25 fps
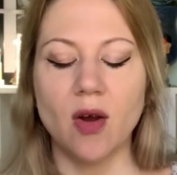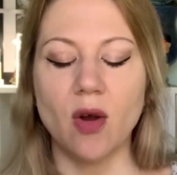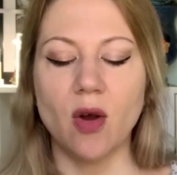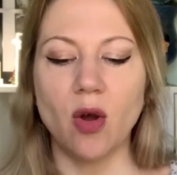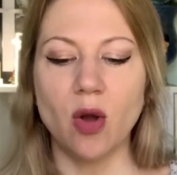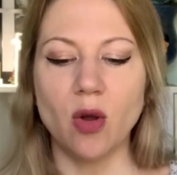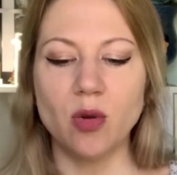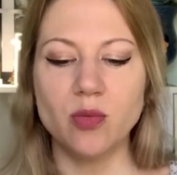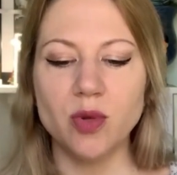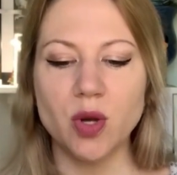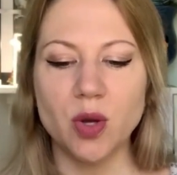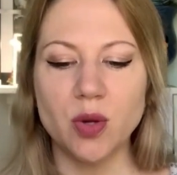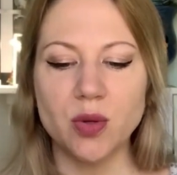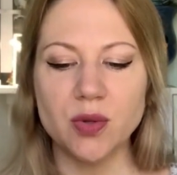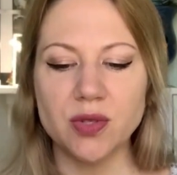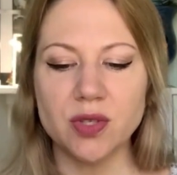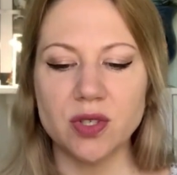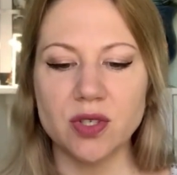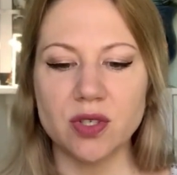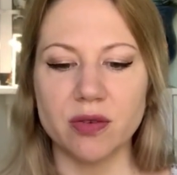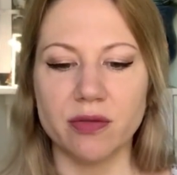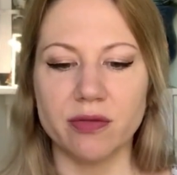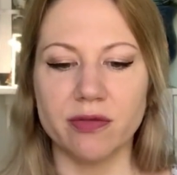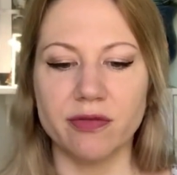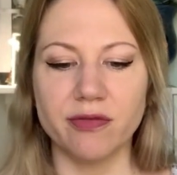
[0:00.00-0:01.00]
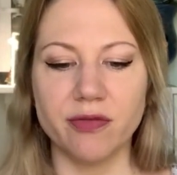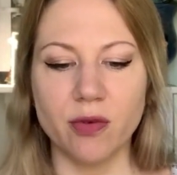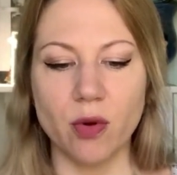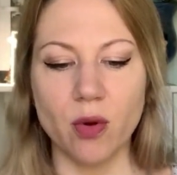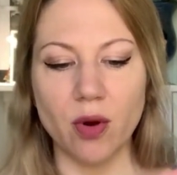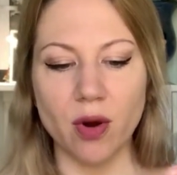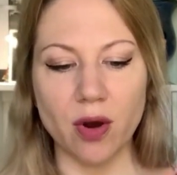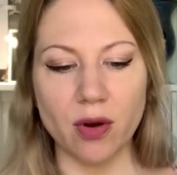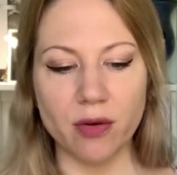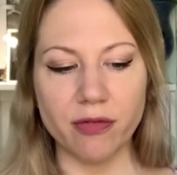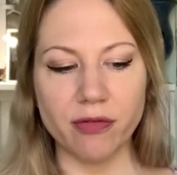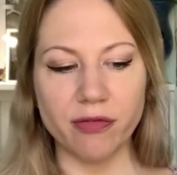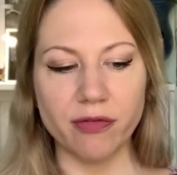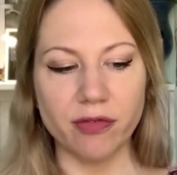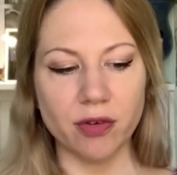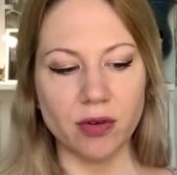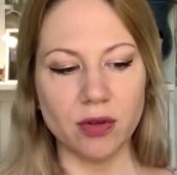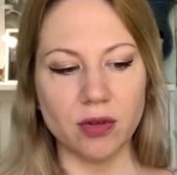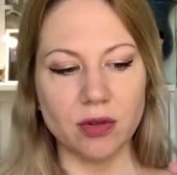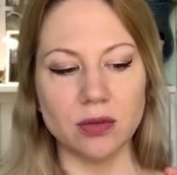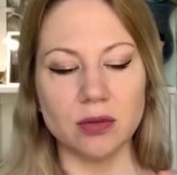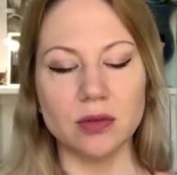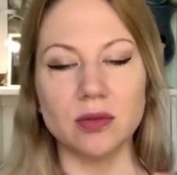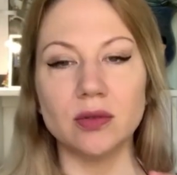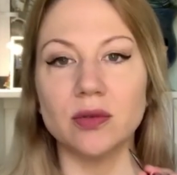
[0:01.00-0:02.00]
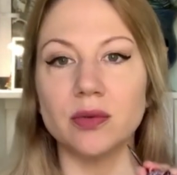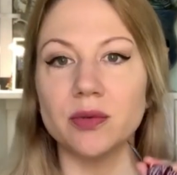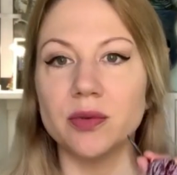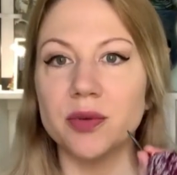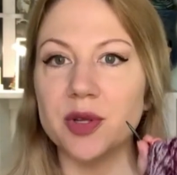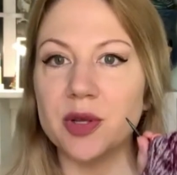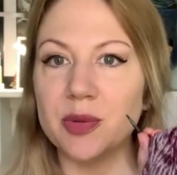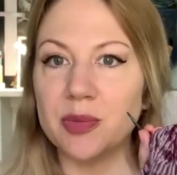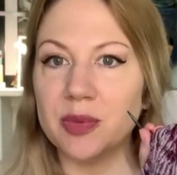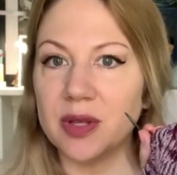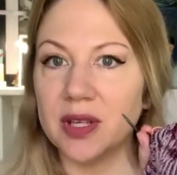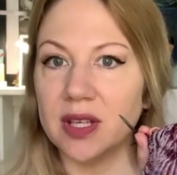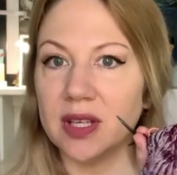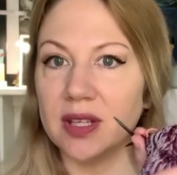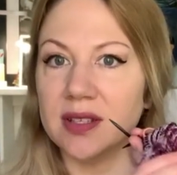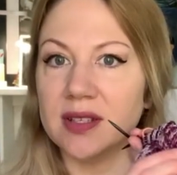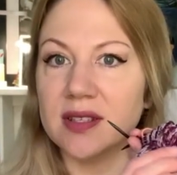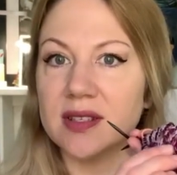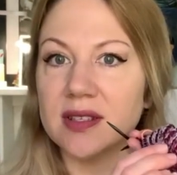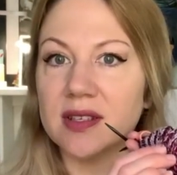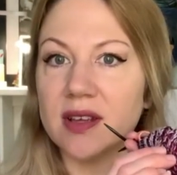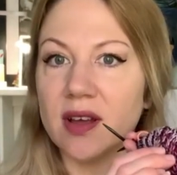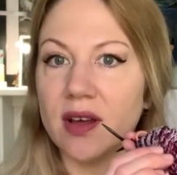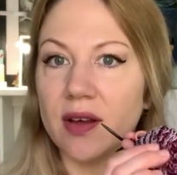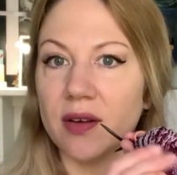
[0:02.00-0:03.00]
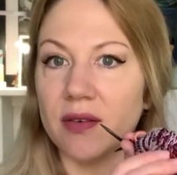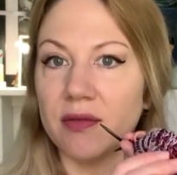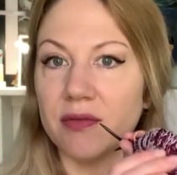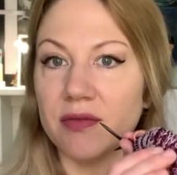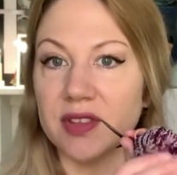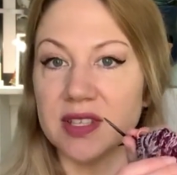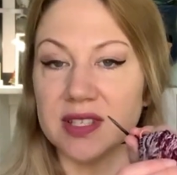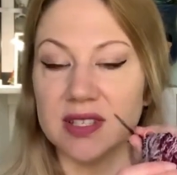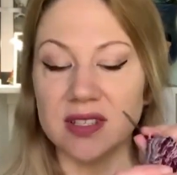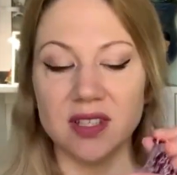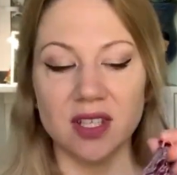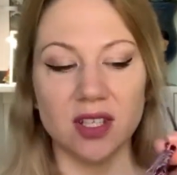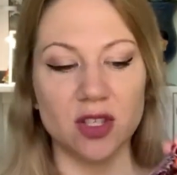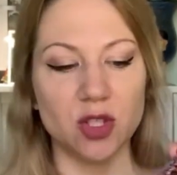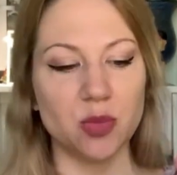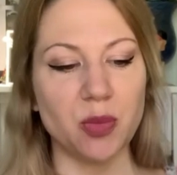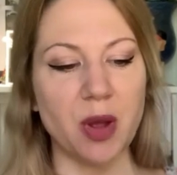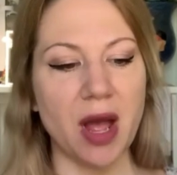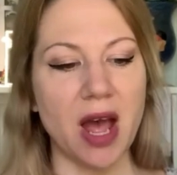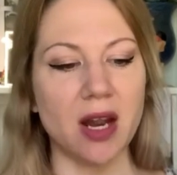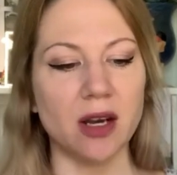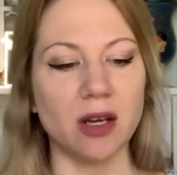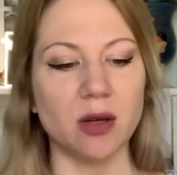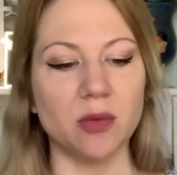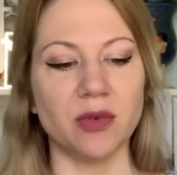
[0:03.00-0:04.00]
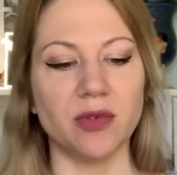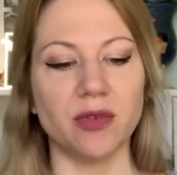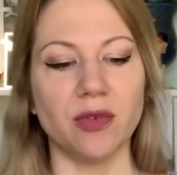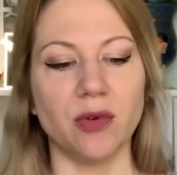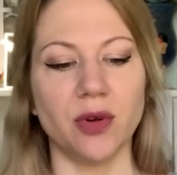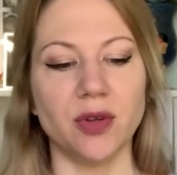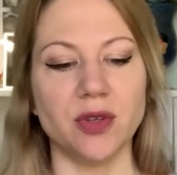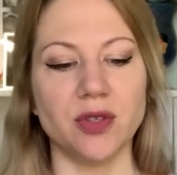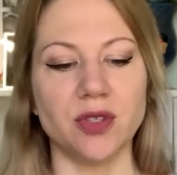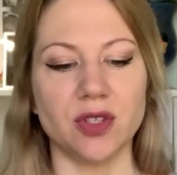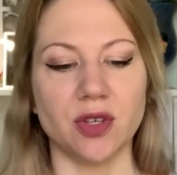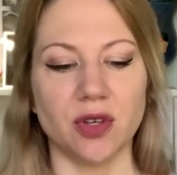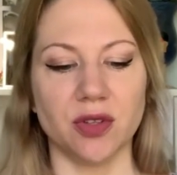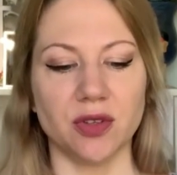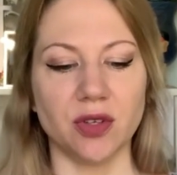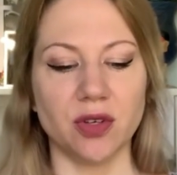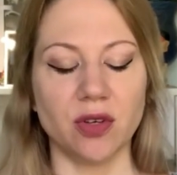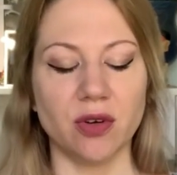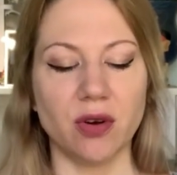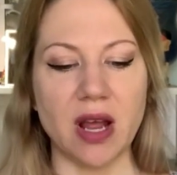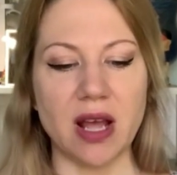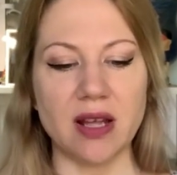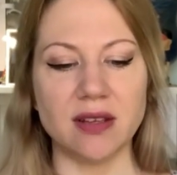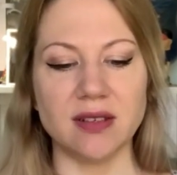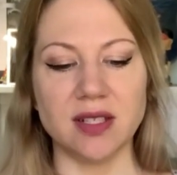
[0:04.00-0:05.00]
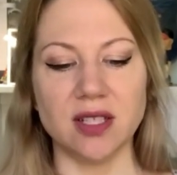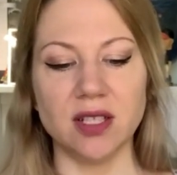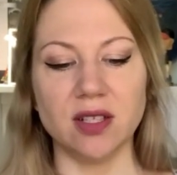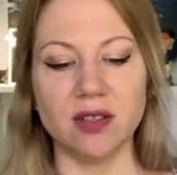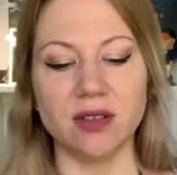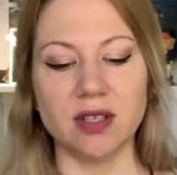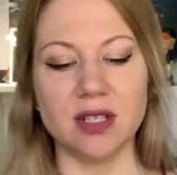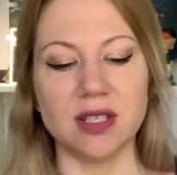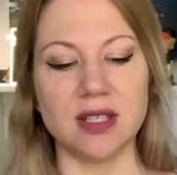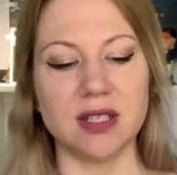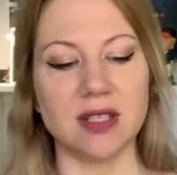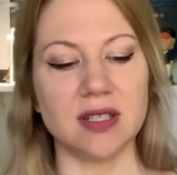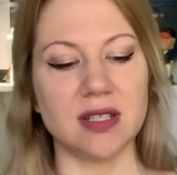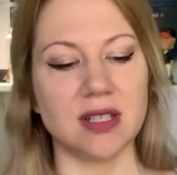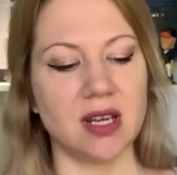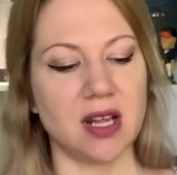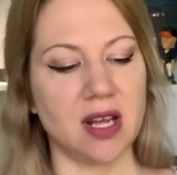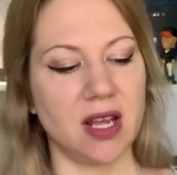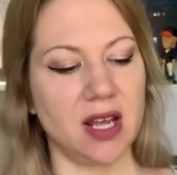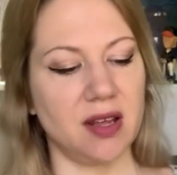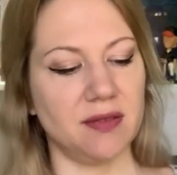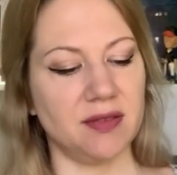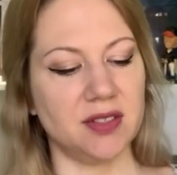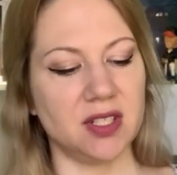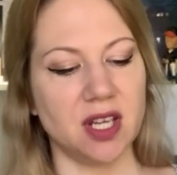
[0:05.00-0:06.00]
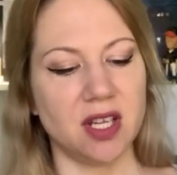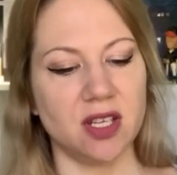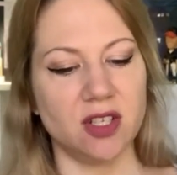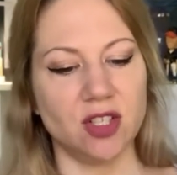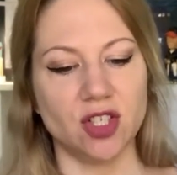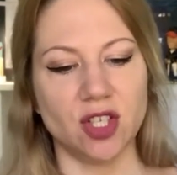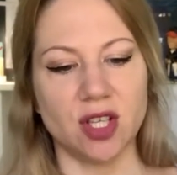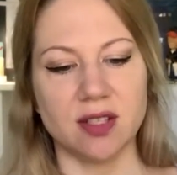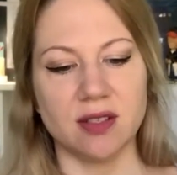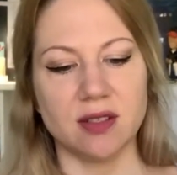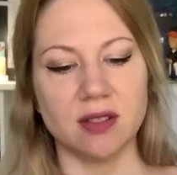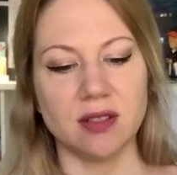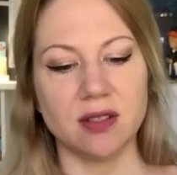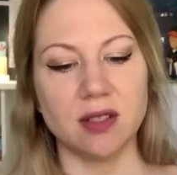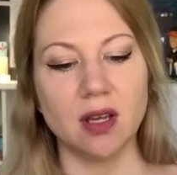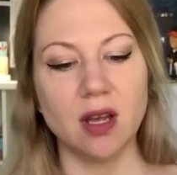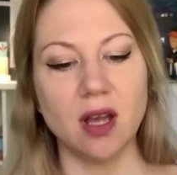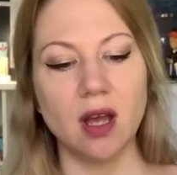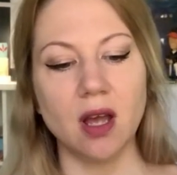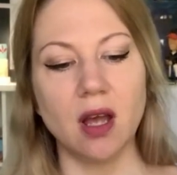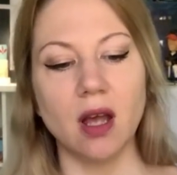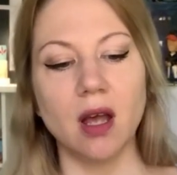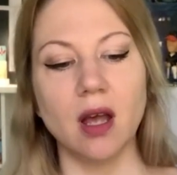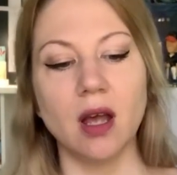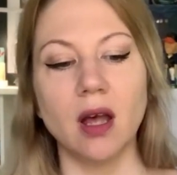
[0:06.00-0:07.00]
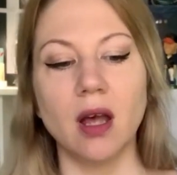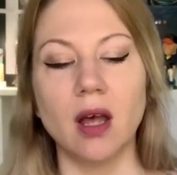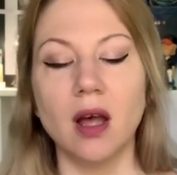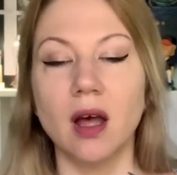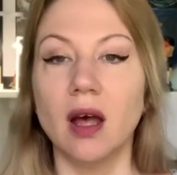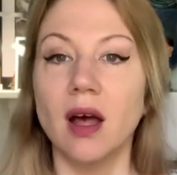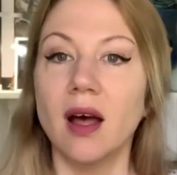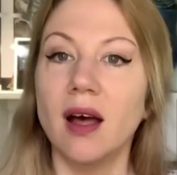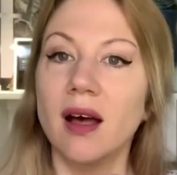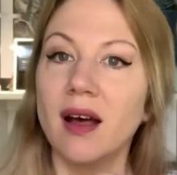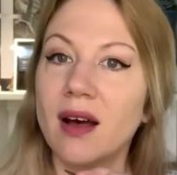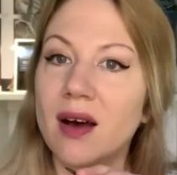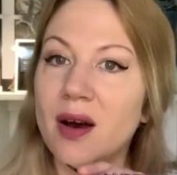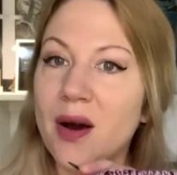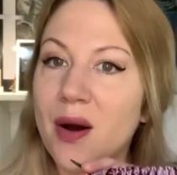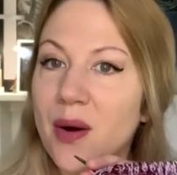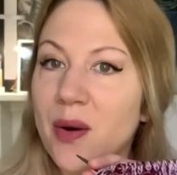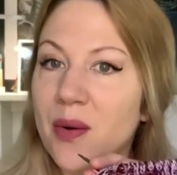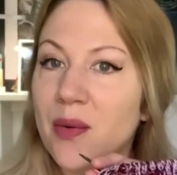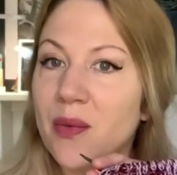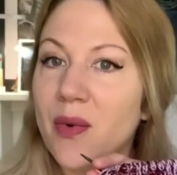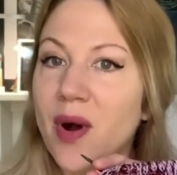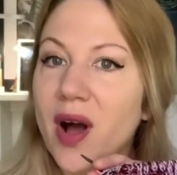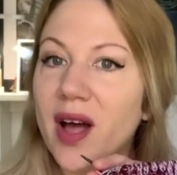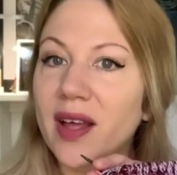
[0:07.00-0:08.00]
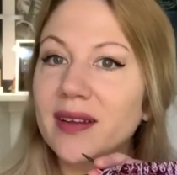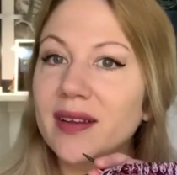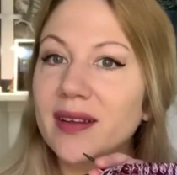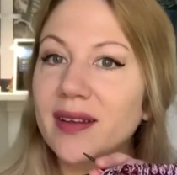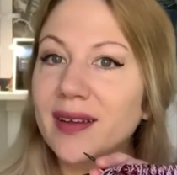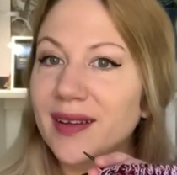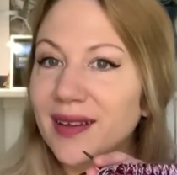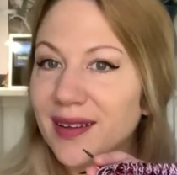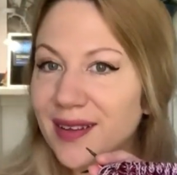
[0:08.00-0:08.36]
almost 4 full repeats of the stitch pattern before you start the crown decreases, and I have done just 1.